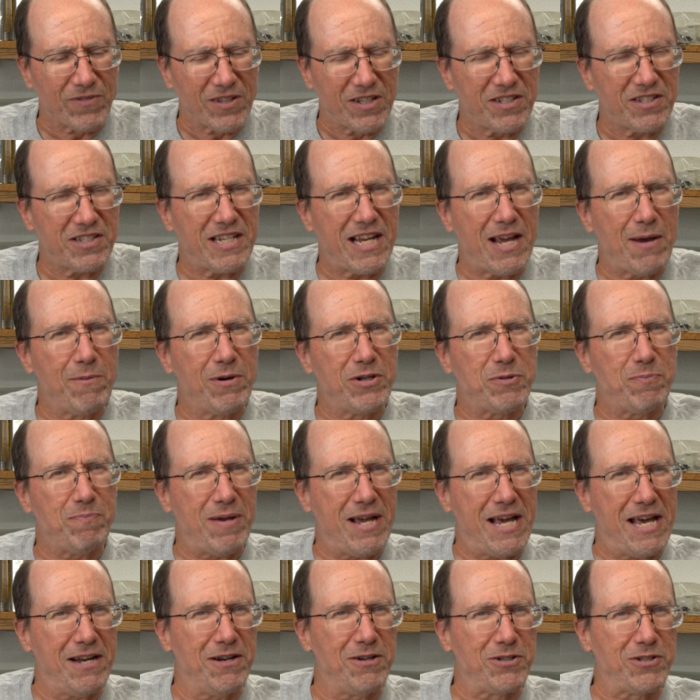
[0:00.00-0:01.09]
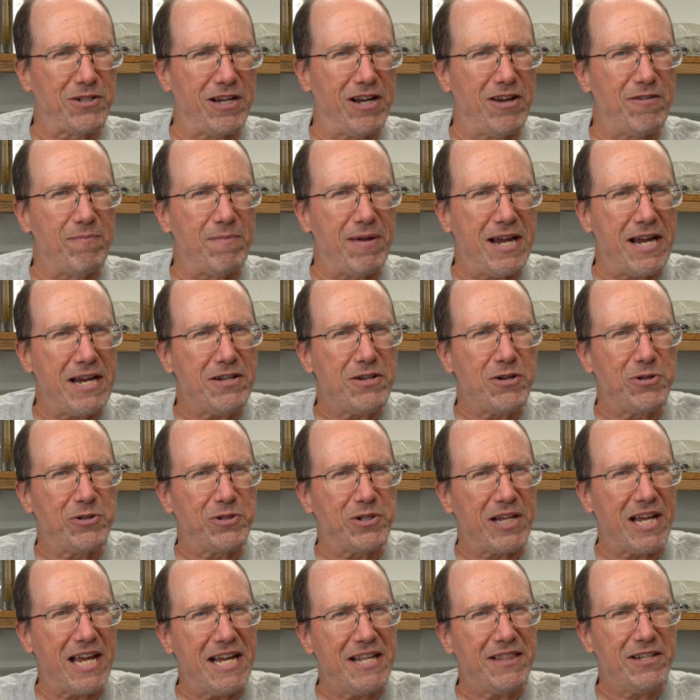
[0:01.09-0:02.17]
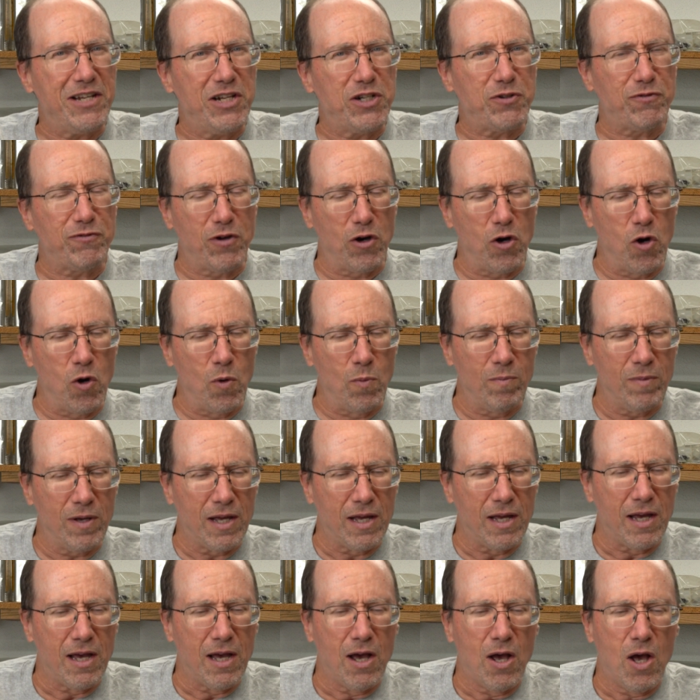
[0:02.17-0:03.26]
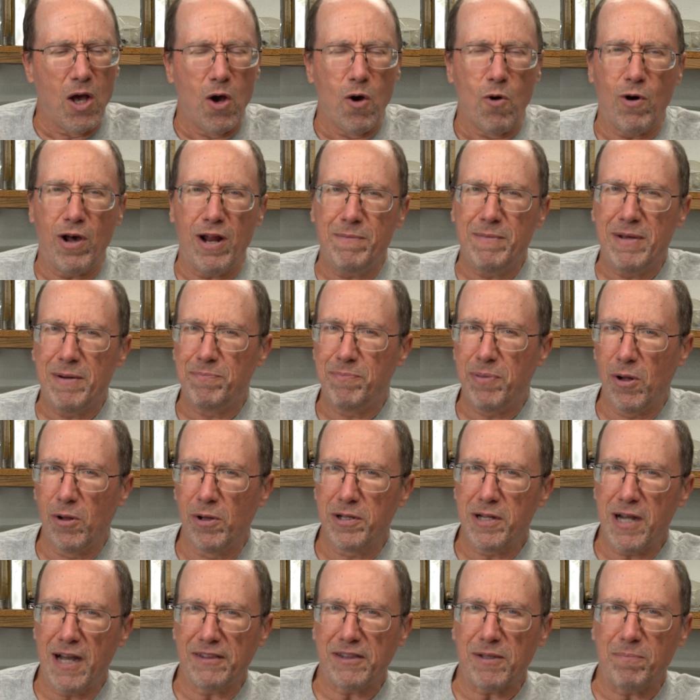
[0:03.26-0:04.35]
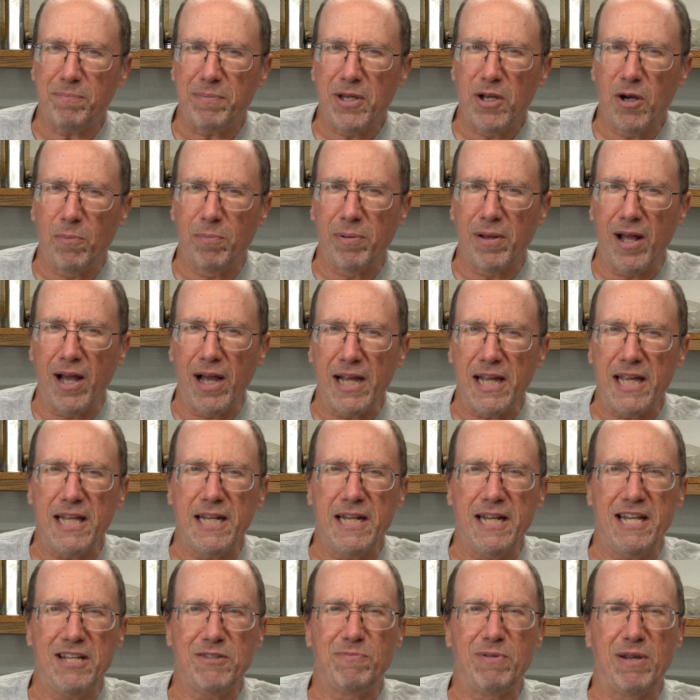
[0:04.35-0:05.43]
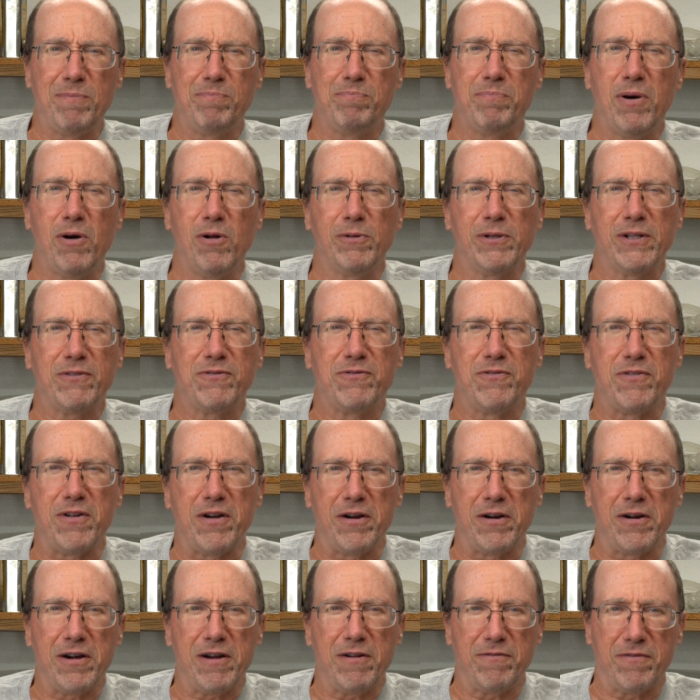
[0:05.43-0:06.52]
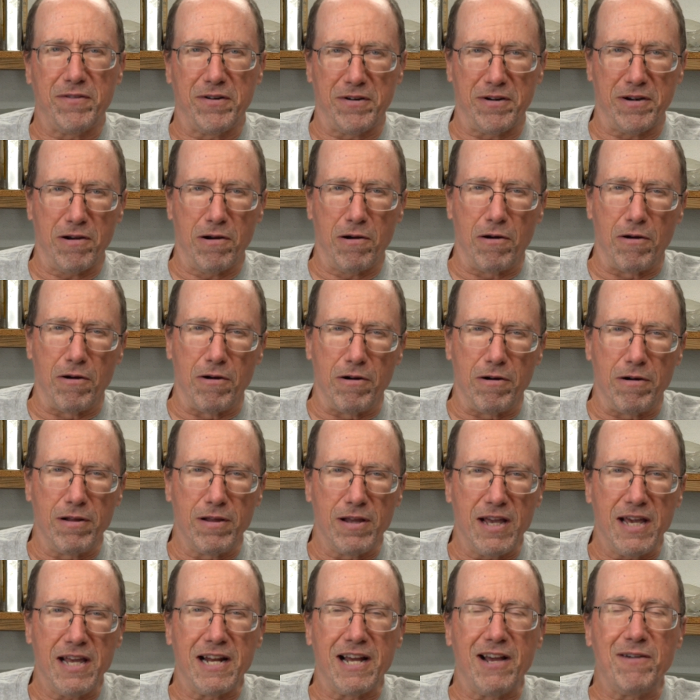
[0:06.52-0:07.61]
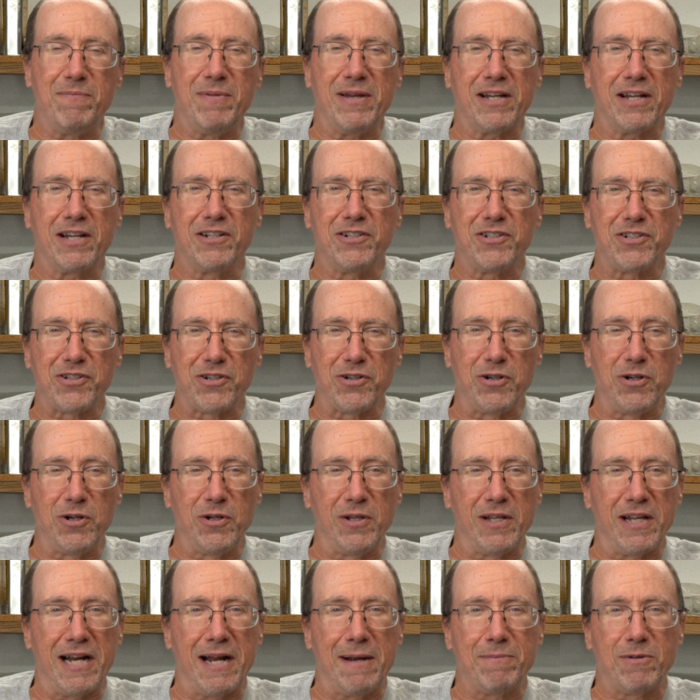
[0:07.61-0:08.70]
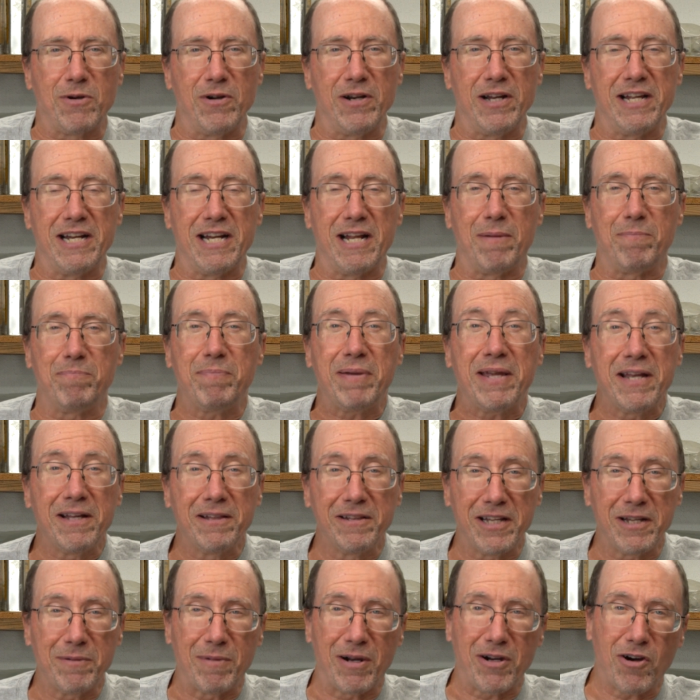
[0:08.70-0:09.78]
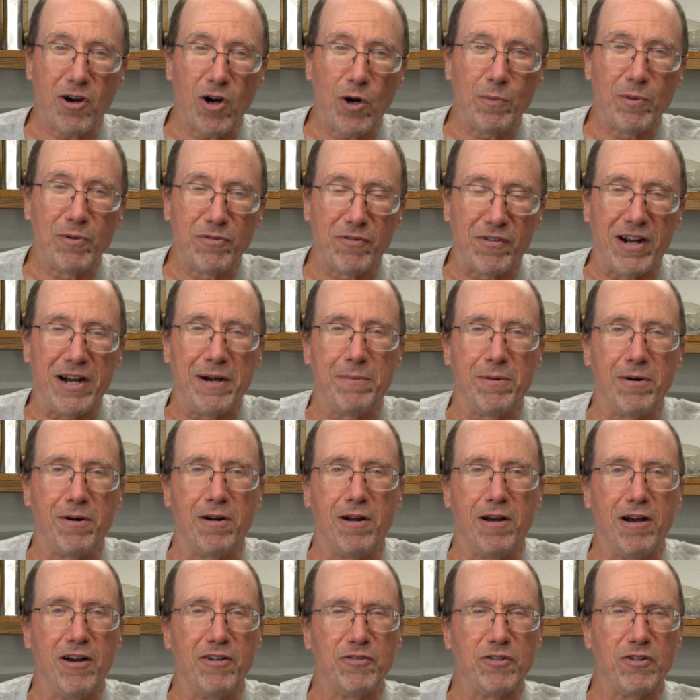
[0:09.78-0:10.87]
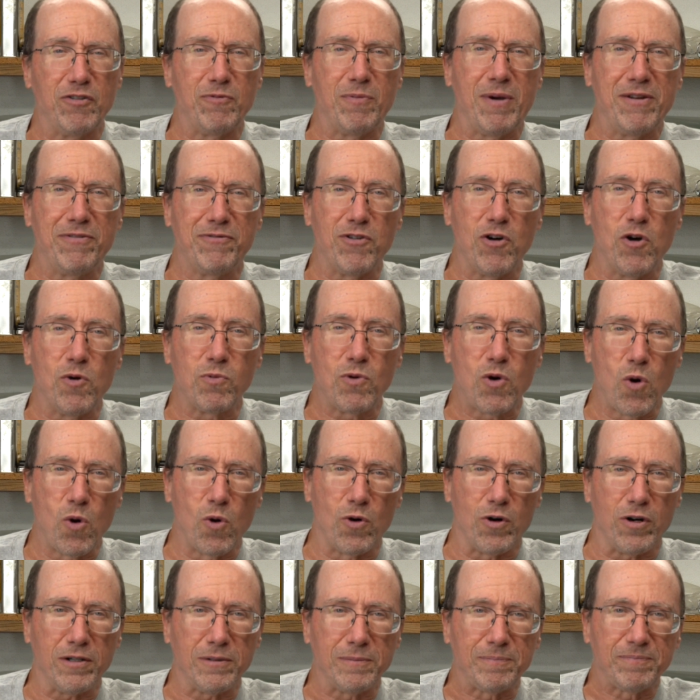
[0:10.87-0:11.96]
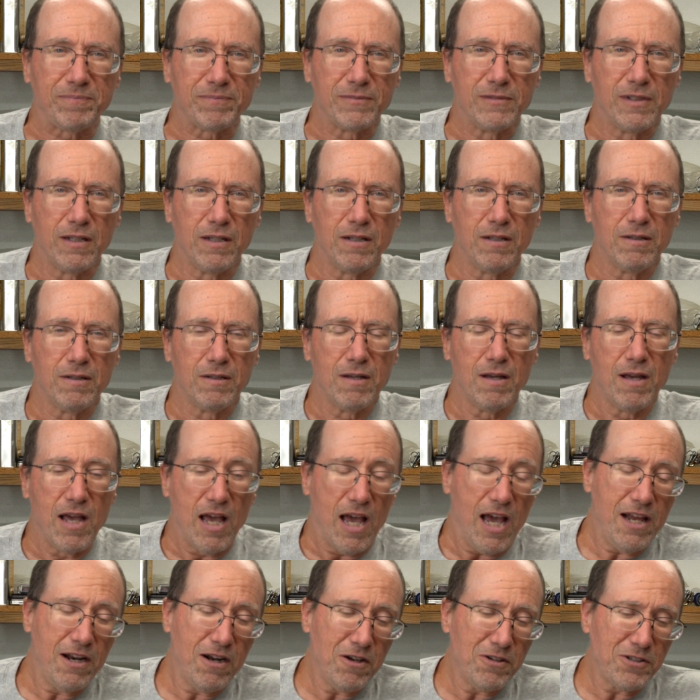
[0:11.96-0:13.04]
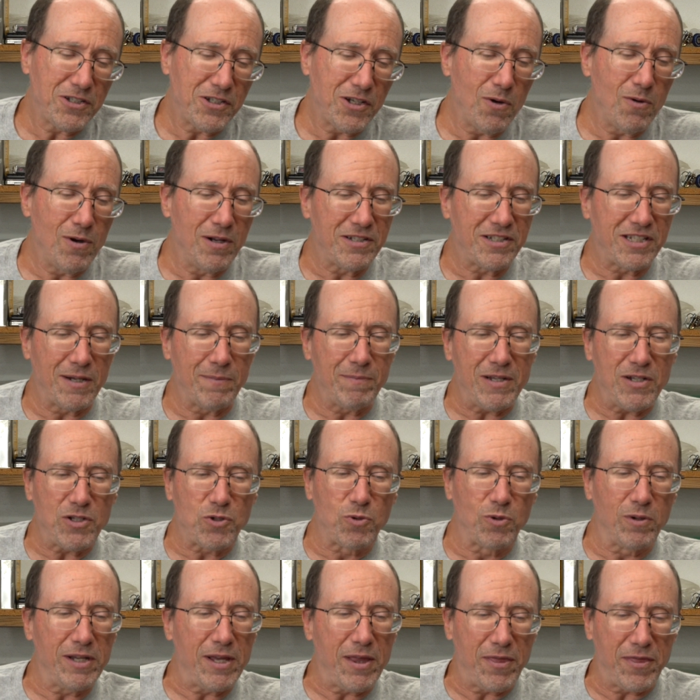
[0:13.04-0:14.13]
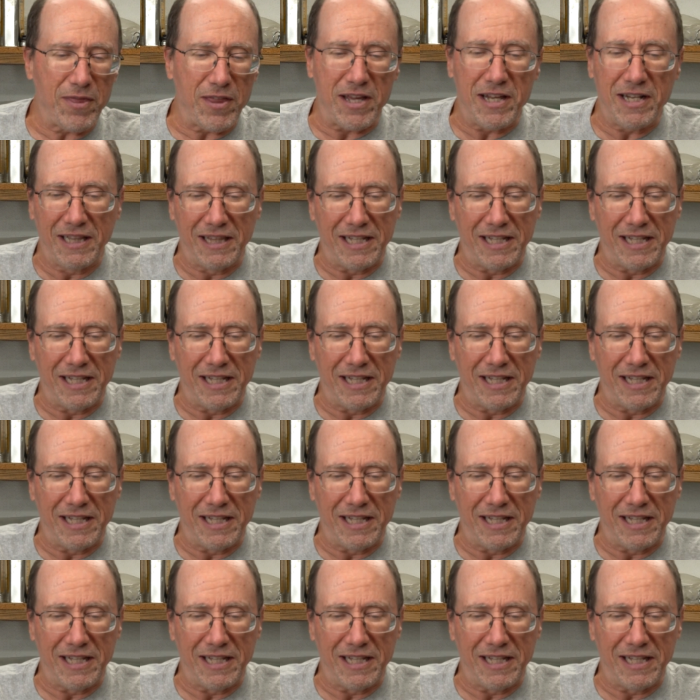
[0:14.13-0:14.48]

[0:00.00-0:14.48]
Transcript: sandwich panels I've made using eighth inch foam, When I've been pulling out the peel ply, it has been pulling very, very hard, and I've been concerned that I'm going to end up peeling my carbon fiber off of my foam core. And also on some of these really thin